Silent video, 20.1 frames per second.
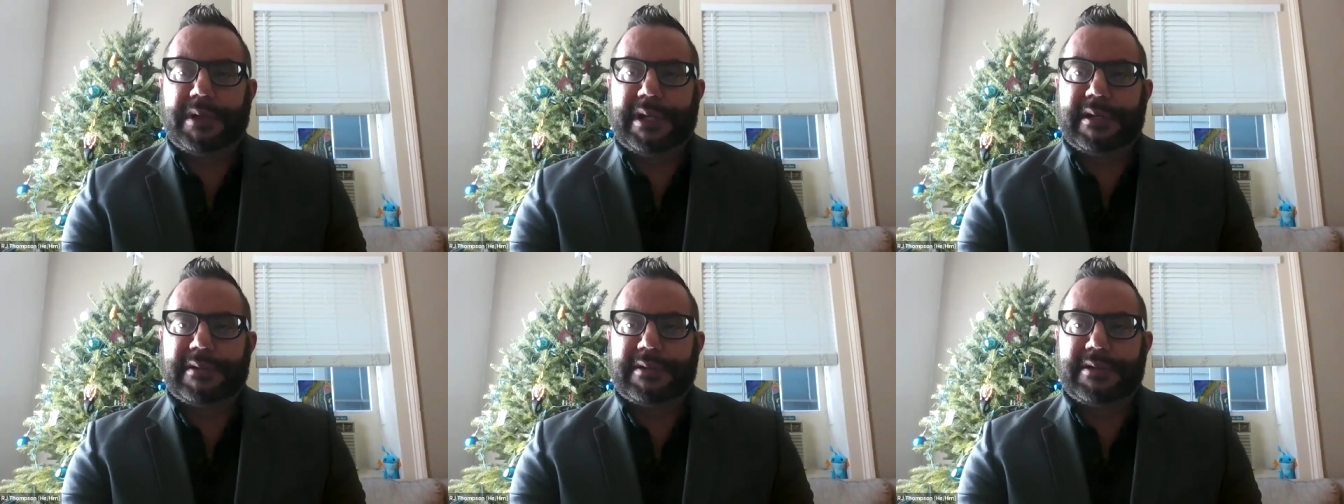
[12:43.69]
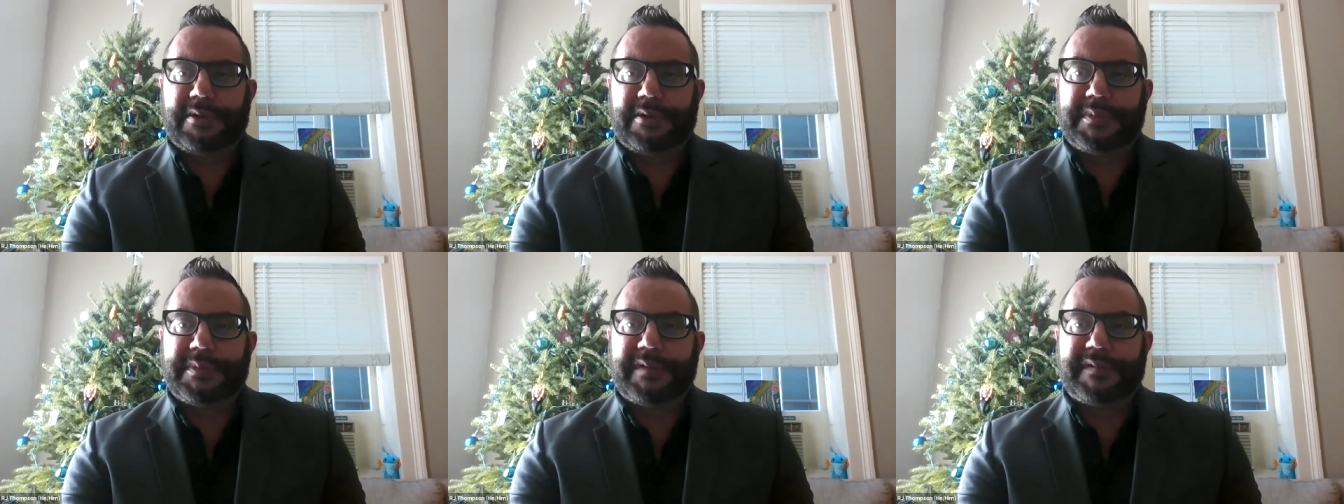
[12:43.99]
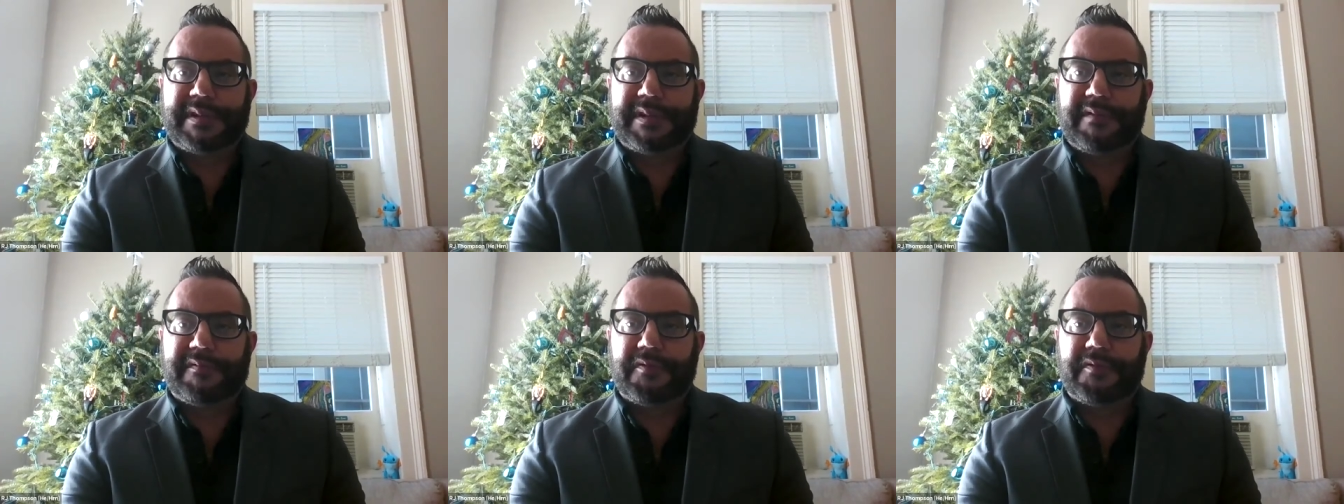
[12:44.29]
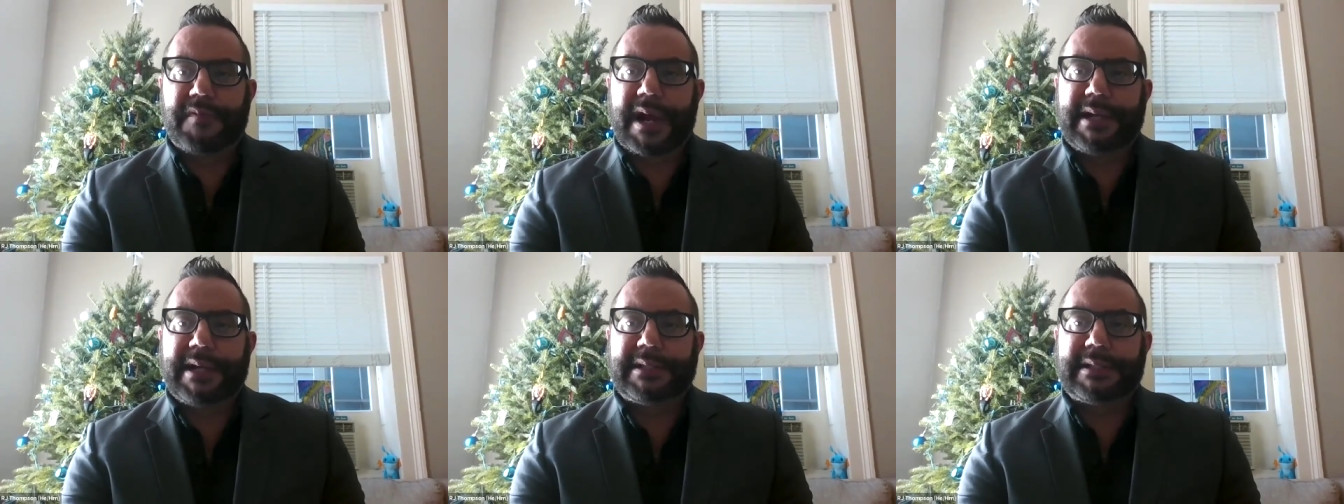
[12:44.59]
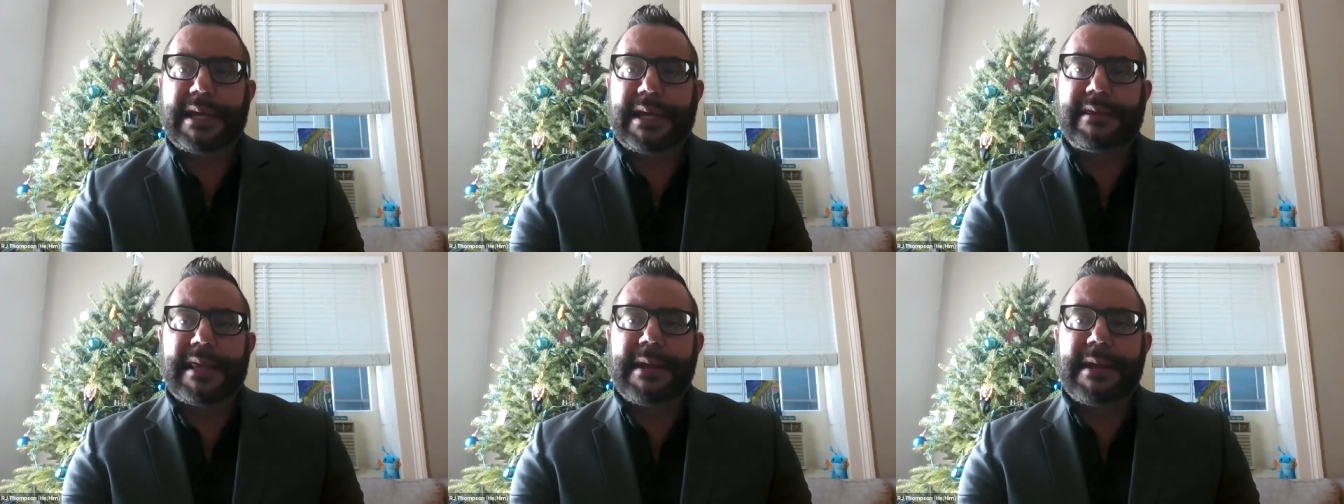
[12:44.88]
in terms of civil rights,
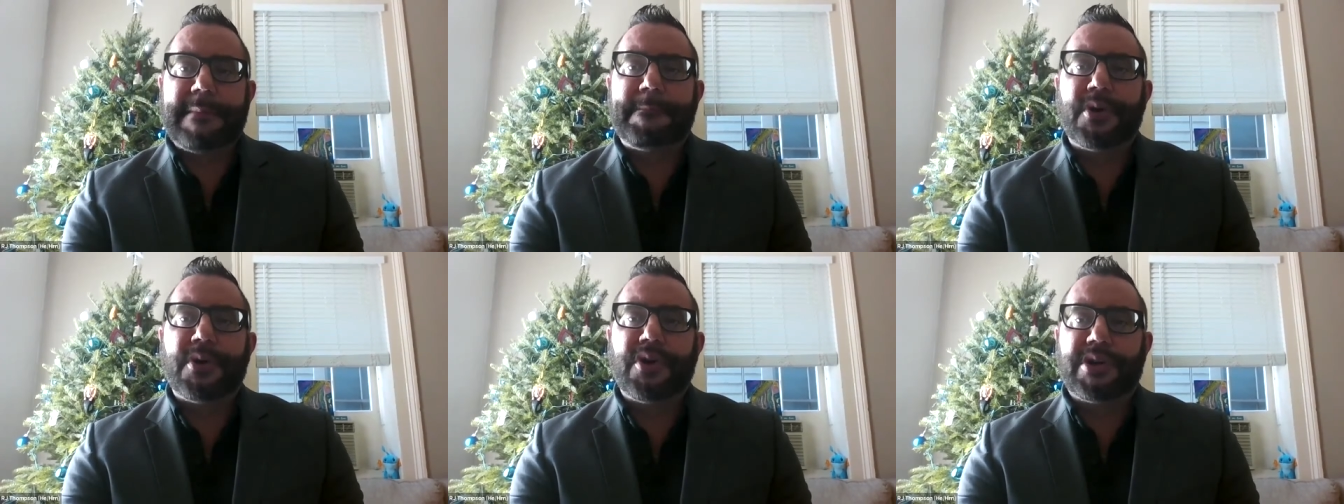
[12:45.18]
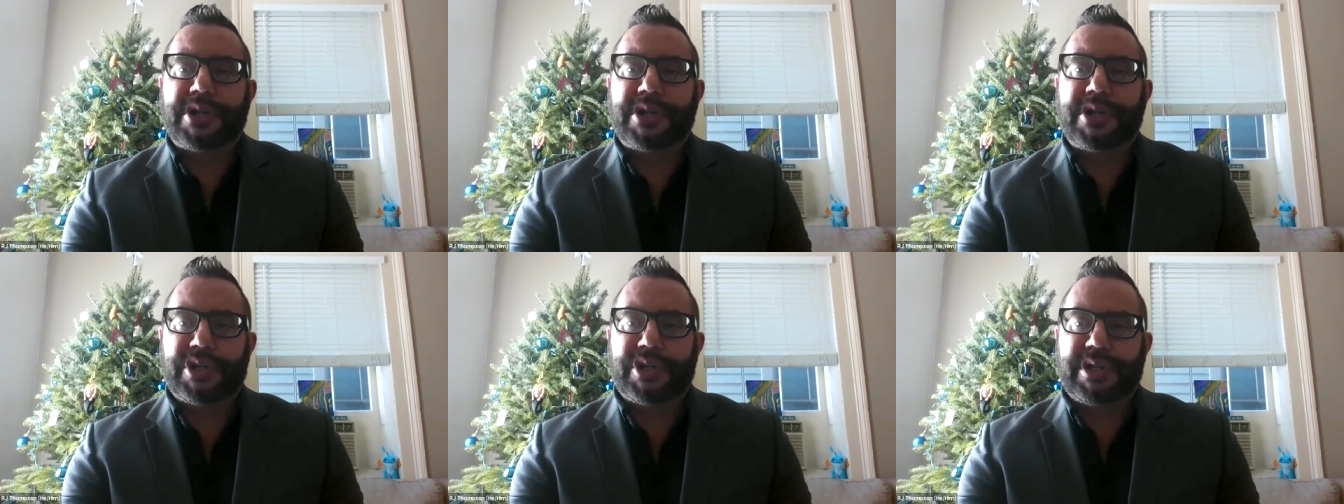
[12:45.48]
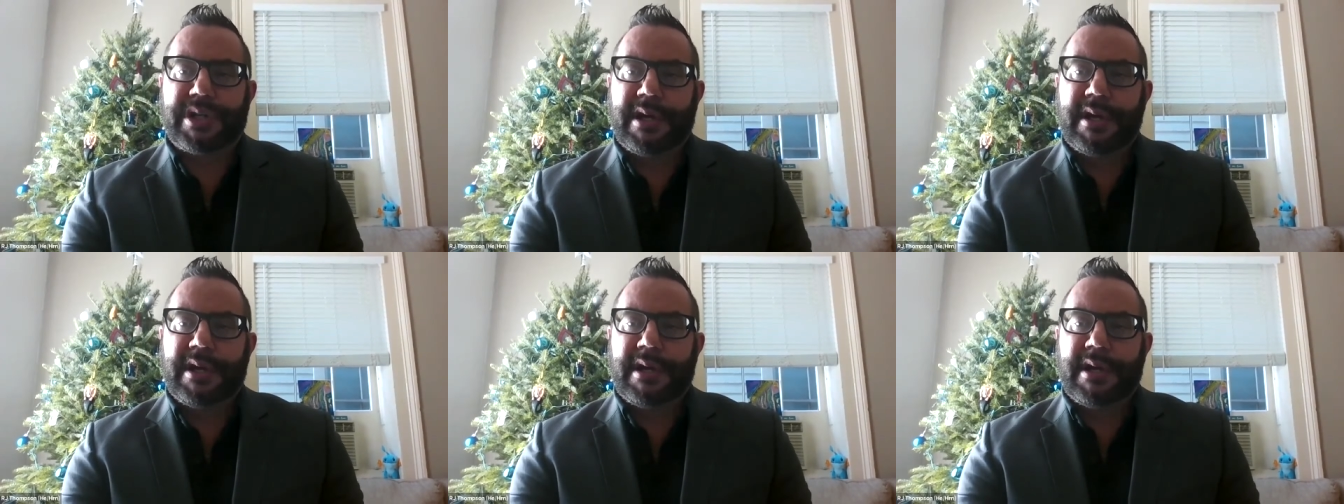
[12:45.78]
and they pushed